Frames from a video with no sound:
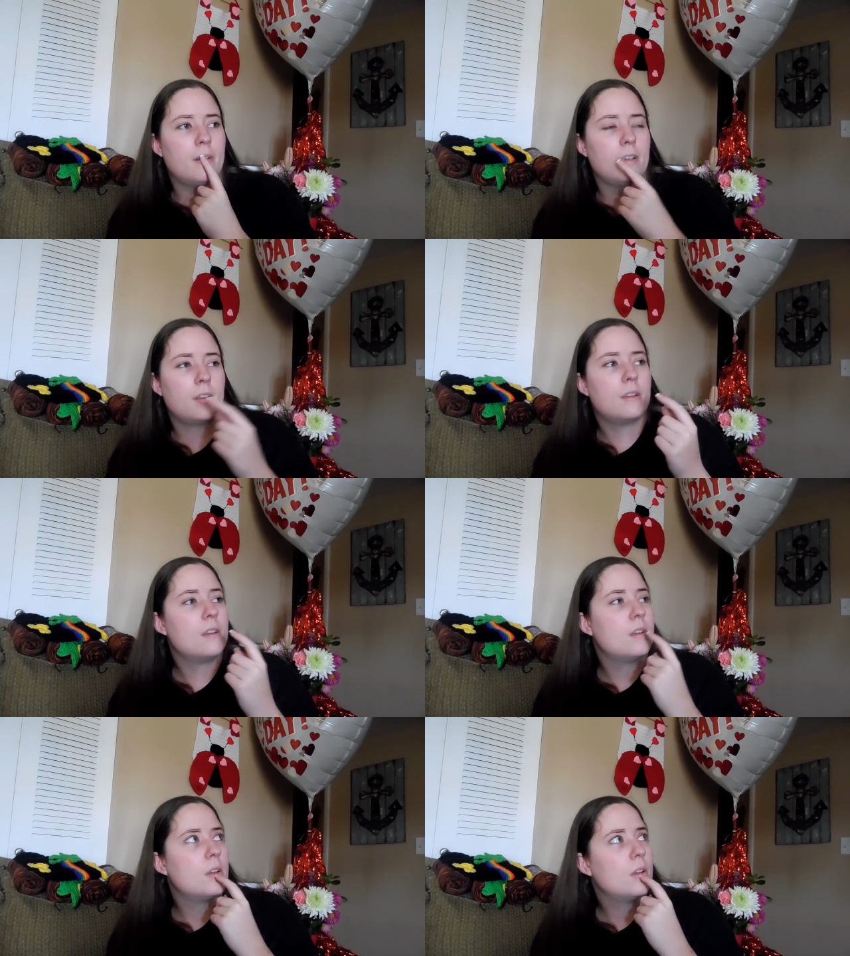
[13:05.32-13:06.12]

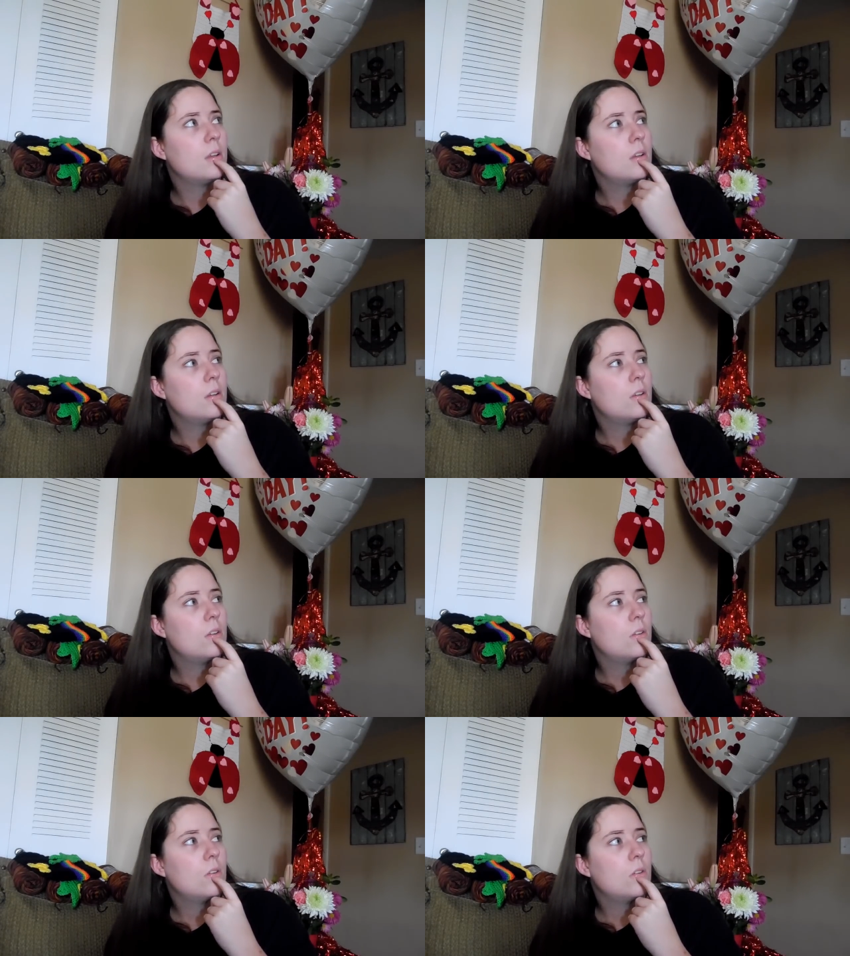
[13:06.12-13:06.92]

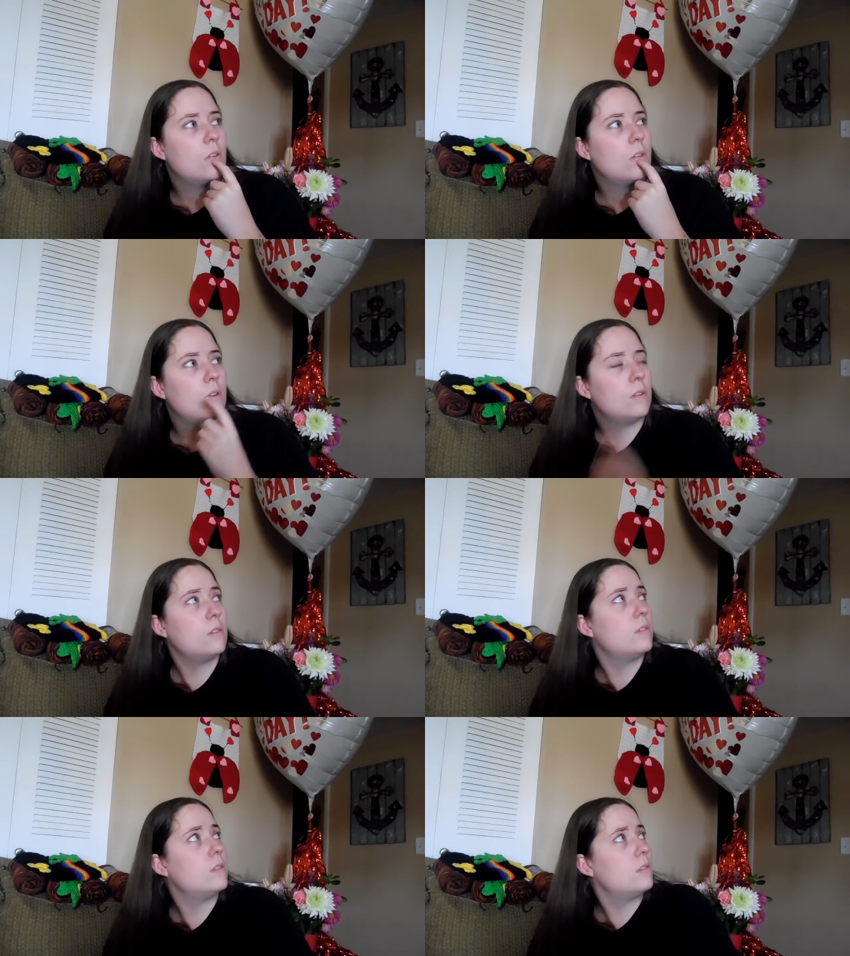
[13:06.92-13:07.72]

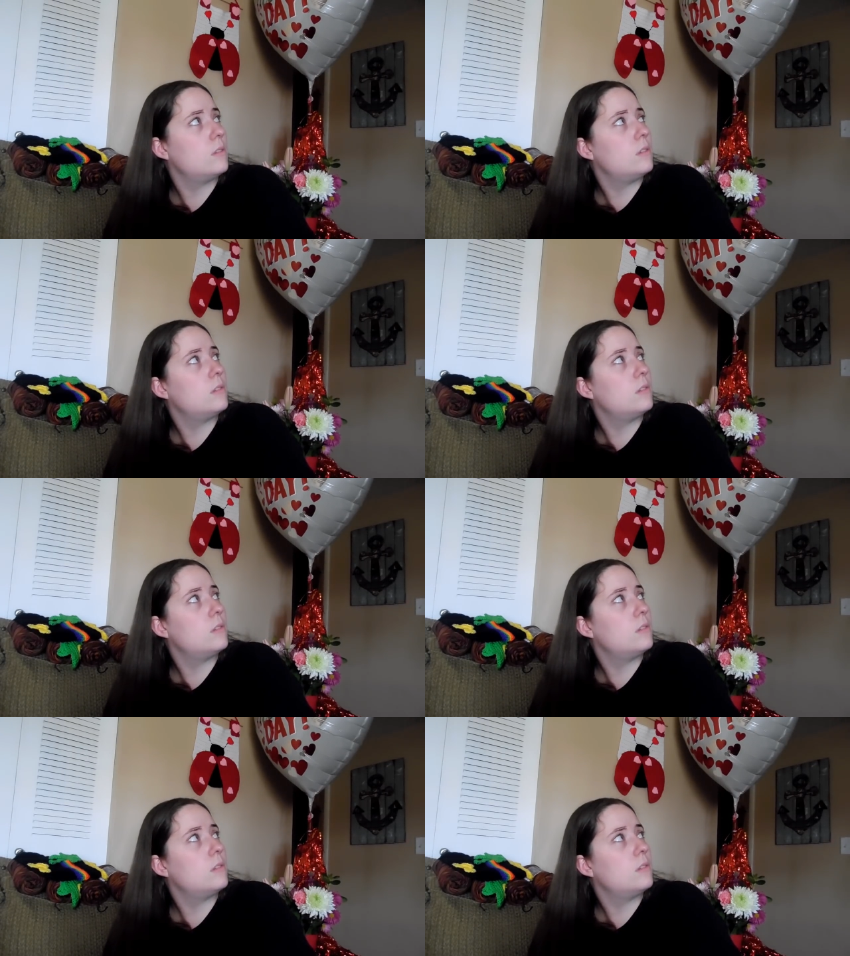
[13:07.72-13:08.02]
(no one is talking)